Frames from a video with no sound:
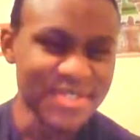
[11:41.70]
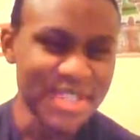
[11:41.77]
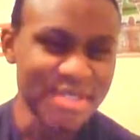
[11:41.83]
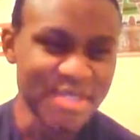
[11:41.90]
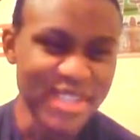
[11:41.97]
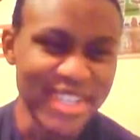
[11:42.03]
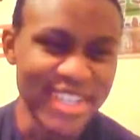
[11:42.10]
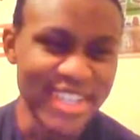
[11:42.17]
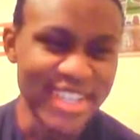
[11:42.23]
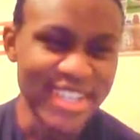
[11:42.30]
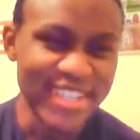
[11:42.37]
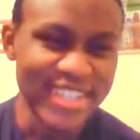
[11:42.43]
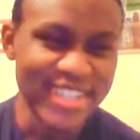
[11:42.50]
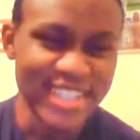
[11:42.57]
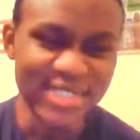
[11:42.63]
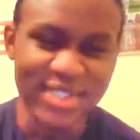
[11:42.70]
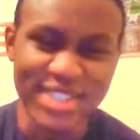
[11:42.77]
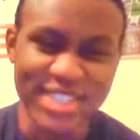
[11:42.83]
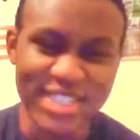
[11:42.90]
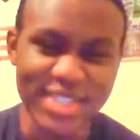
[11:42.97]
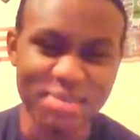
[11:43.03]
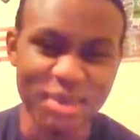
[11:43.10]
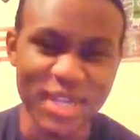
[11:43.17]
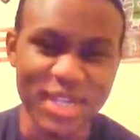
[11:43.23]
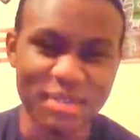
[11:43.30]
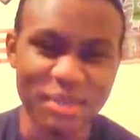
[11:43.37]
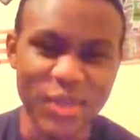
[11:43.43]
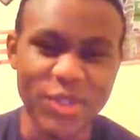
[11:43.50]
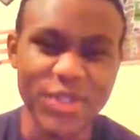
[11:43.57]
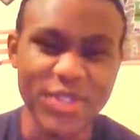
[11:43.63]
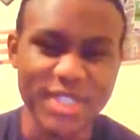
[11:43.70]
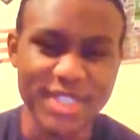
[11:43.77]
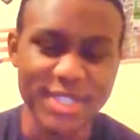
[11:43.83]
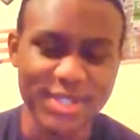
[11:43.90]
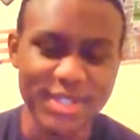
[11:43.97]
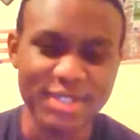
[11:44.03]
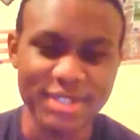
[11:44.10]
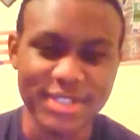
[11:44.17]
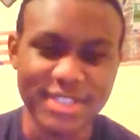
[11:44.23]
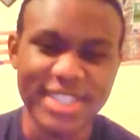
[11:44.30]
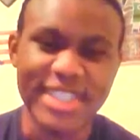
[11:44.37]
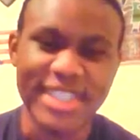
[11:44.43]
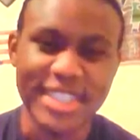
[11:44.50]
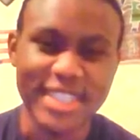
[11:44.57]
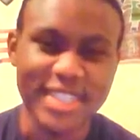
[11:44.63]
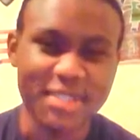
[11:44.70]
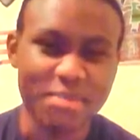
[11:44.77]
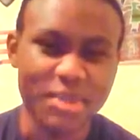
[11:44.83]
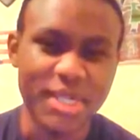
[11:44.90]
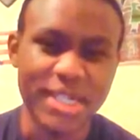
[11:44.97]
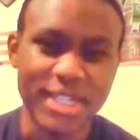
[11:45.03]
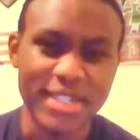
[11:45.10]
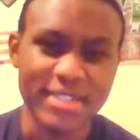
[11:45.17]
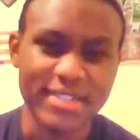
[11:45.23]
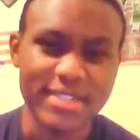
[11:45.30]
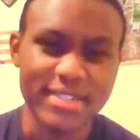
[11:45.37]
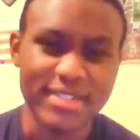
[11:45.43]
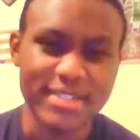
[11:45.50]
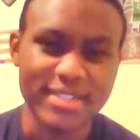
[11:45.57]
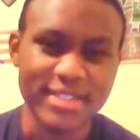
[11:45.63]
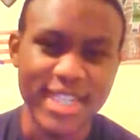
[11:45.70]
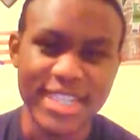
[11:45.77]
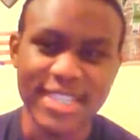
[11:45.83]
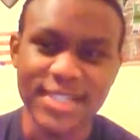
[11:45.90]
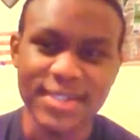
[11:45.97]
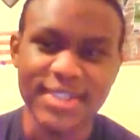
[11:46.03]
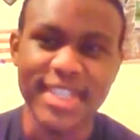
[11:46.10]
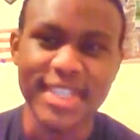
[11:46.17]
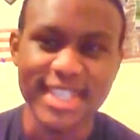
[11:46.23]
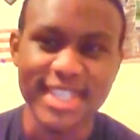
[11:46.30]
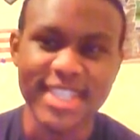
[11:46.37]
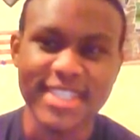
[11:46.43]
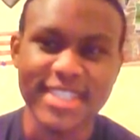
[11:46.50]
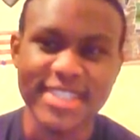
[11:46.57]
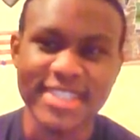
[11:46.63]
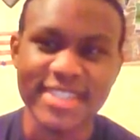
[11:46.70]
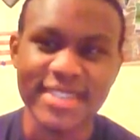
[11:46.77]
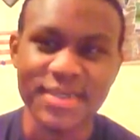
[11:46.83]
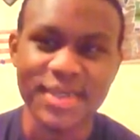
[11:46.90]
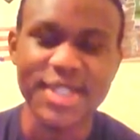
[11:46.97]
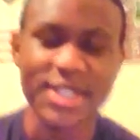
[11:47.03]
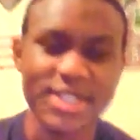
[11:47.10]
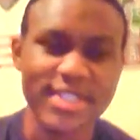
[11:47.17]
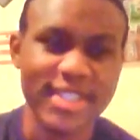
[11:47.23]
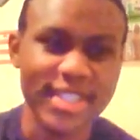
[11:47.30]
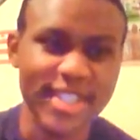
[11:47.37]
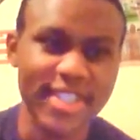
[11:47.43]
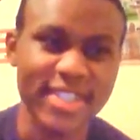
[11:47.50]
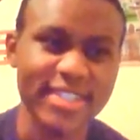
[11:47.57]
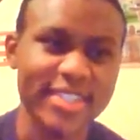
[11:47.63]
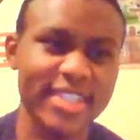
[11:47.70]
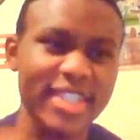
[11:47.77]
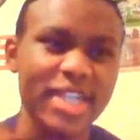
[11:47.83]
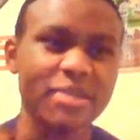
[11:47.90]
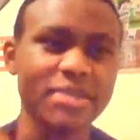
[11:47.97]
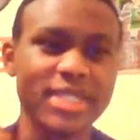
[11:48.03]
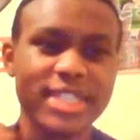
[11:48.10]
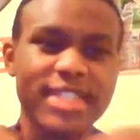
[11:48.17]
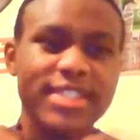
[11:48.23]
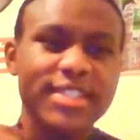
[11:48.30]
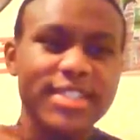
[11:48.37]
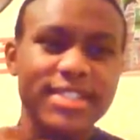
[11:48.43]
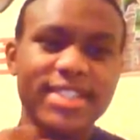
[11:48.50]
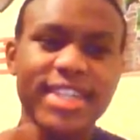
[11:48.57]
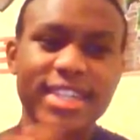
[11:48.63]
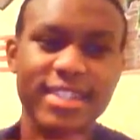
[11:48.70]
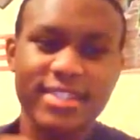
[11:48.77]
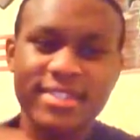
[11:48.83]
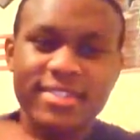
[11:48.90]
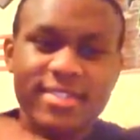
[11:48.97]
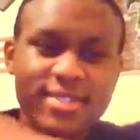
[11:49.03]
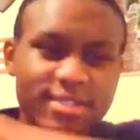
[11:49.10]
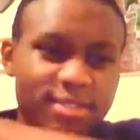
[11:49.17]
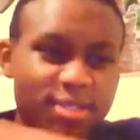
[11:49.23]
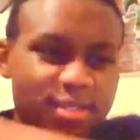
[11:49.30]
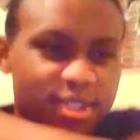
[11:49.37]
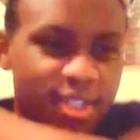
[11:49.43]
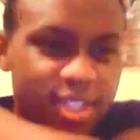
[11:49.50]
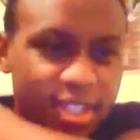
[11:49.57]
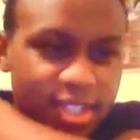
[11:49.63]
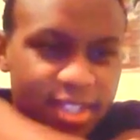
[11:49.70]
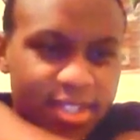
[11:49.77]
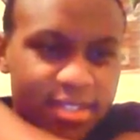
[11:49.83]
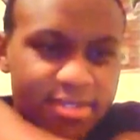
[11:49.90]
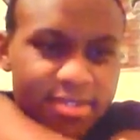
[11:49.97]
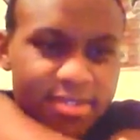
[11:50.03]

But yeah, that's why I said it's probably emotionally driven. But I still think we should come together and uh,